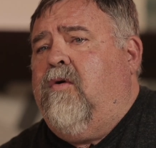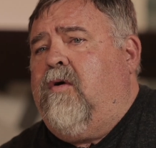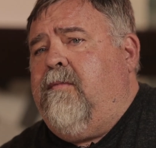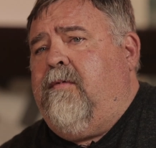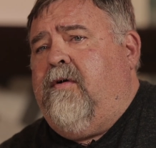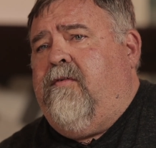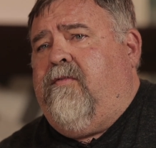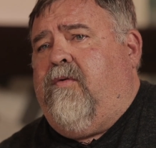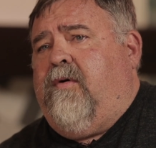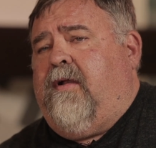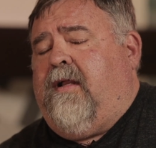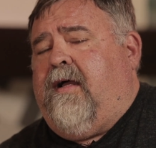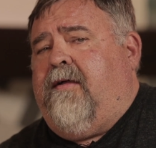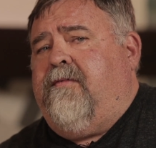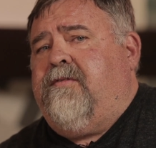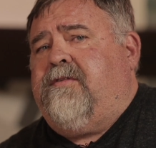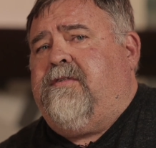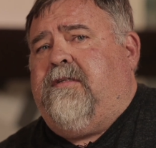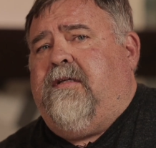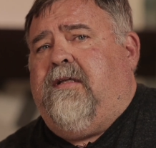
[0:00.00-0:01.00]
norm of what
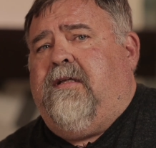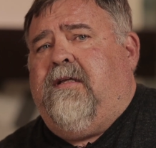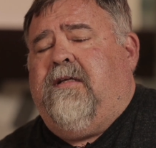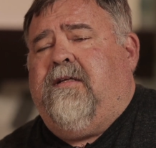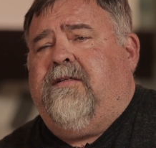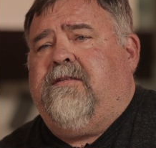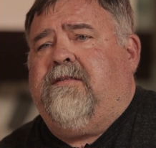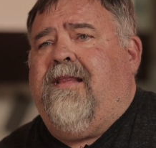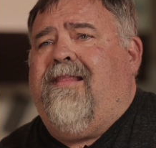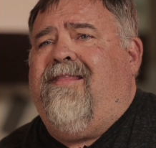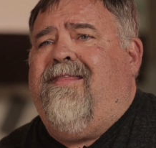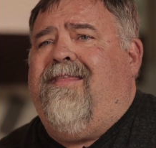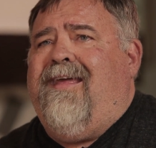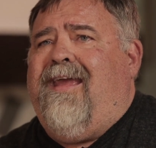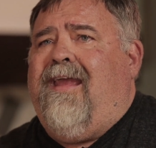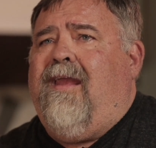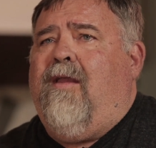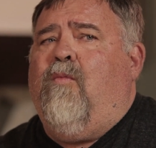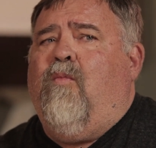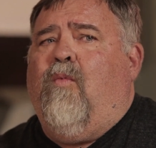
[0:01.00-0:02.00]
I've seen is
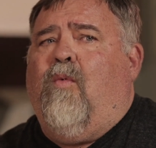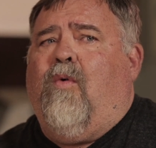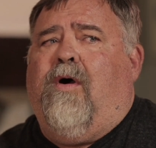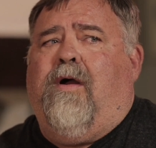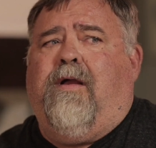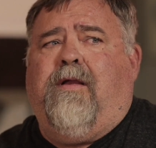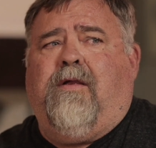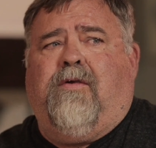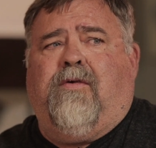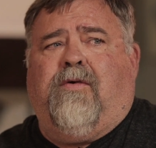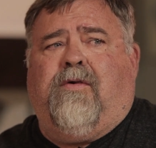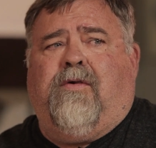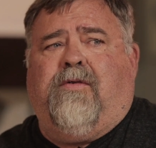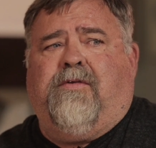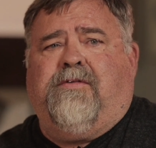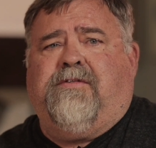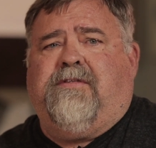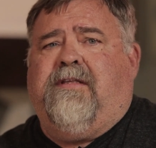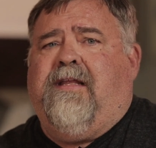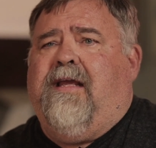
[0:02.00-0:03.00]
they want
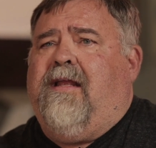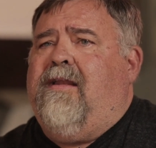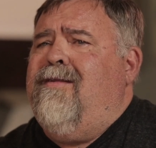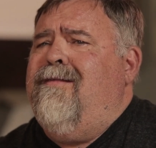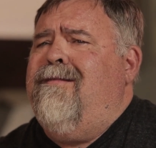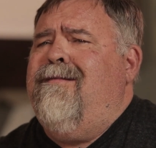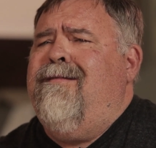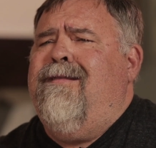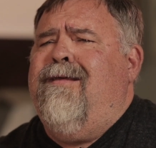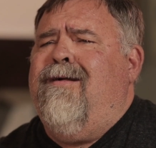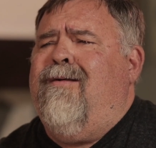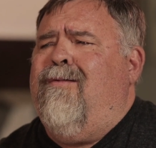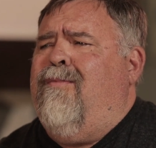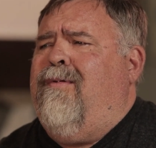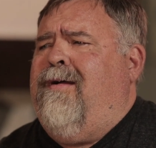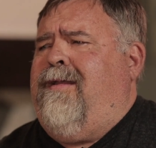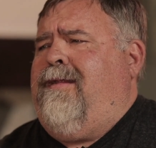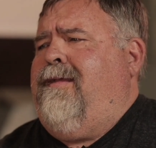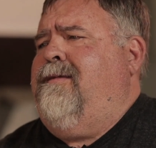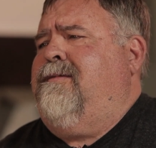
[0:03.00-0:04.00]
girls that
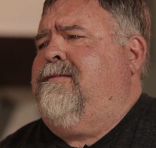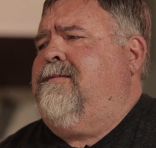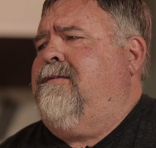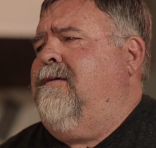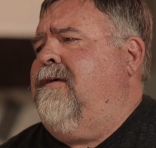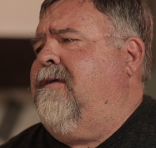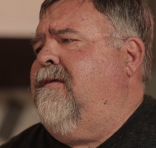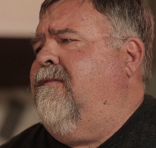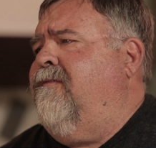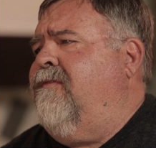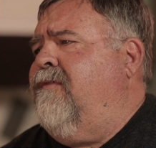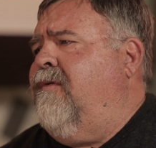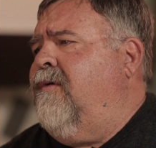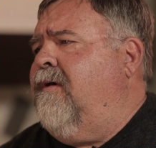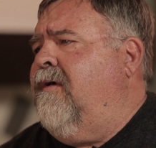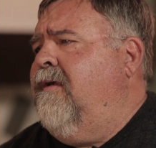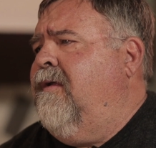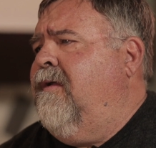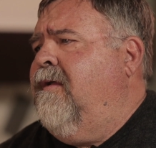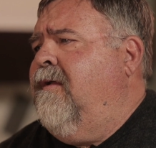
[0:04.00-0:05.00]
nobody is looking
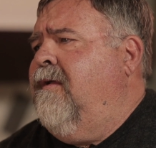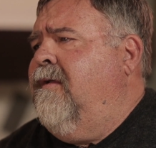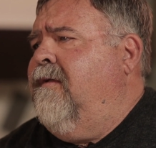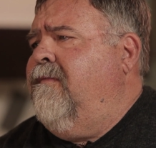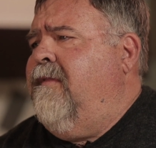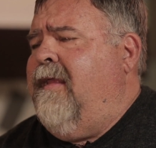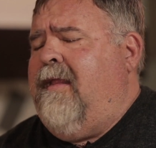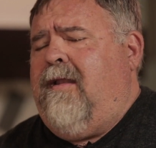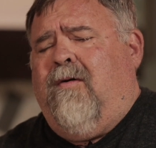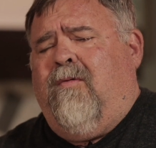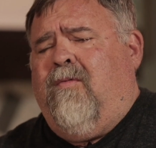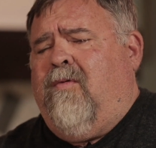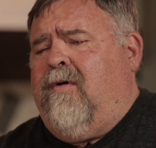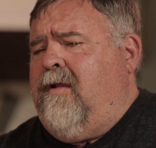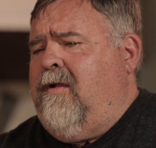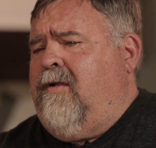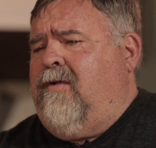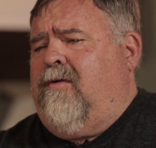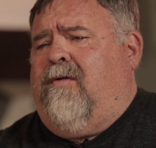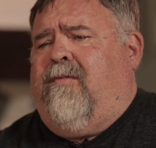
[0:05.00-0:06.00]
for. They don't
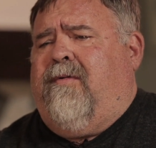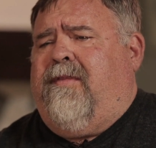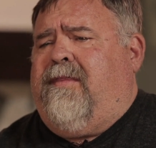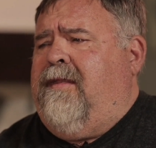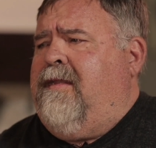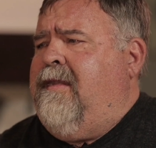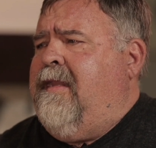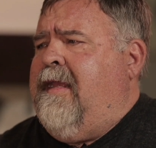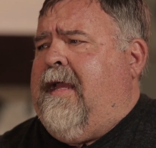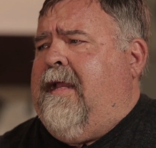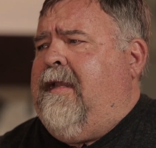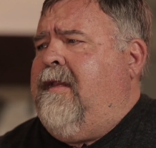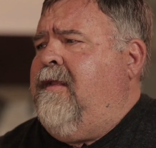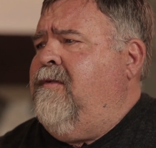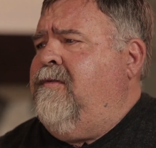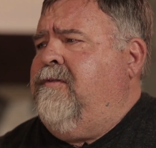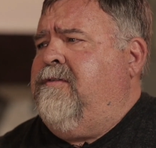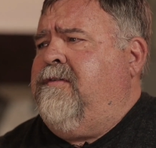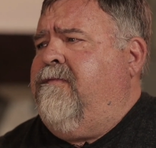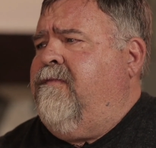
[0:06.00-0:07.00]
want a girl with a
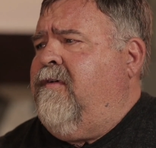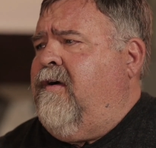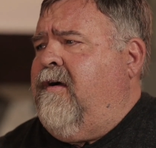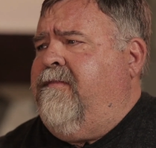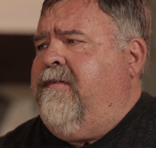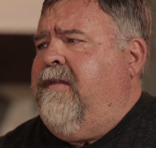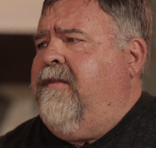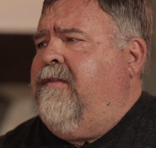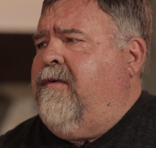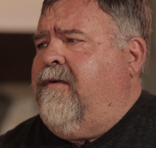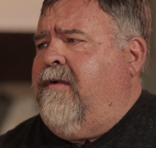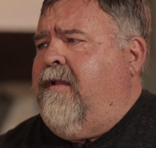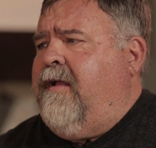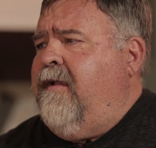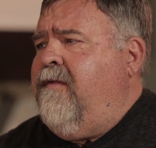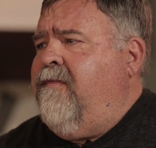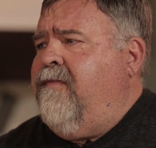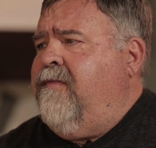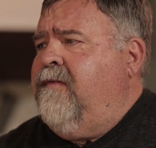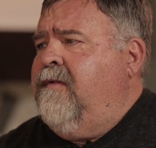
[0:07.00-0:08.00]
daddy who's involved in their
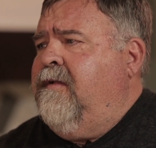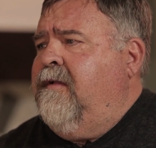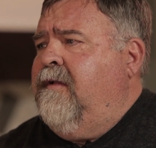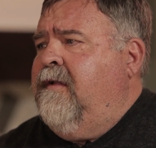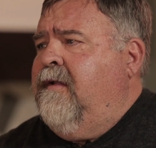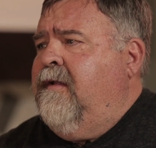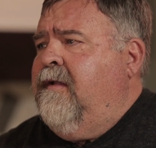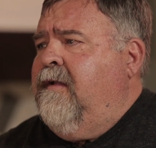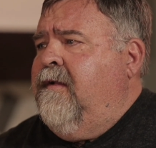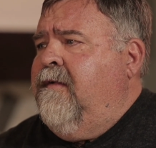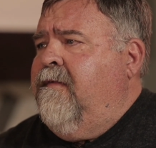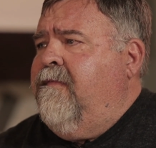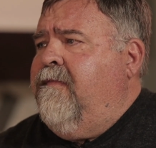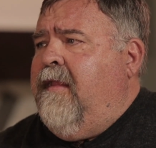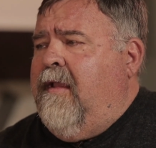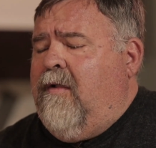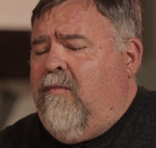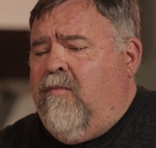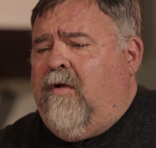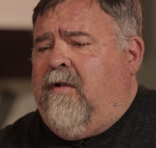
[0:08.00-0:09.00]
life.
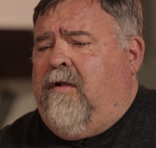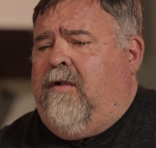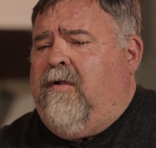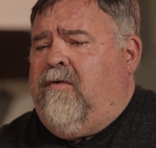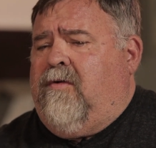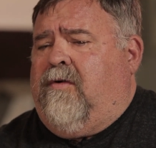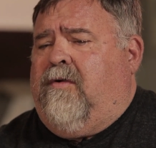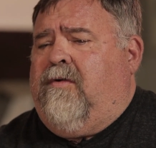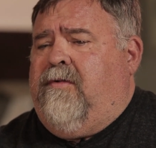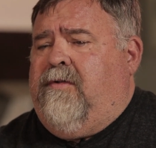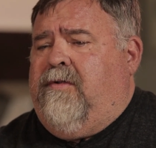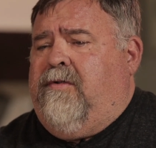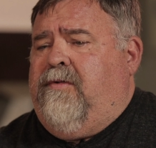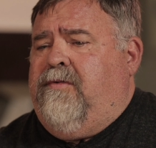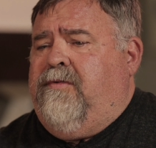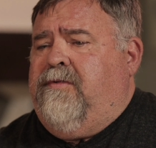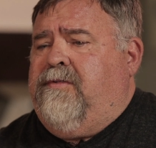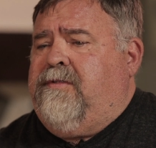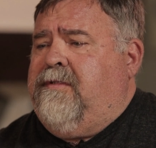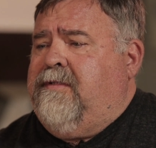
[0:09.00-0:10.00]
They want a girl
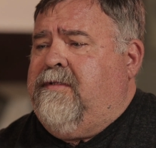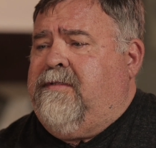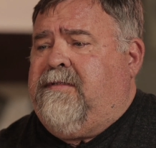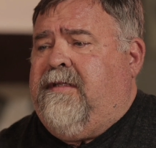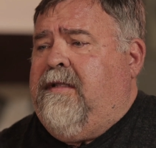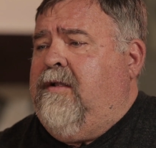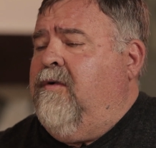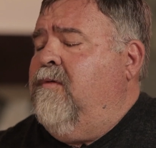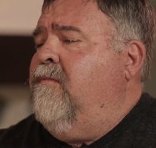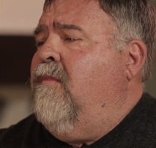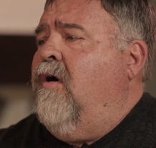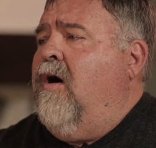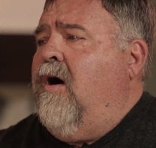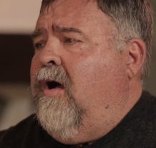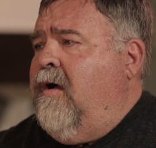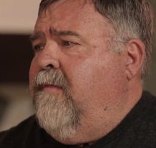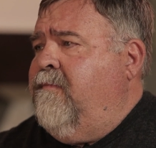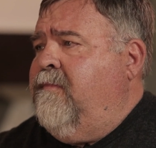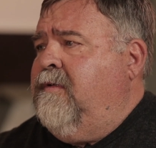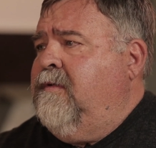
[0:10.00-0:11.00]
who's a single
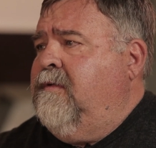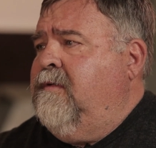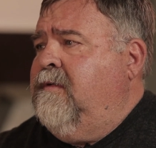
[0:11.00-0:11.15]
mom.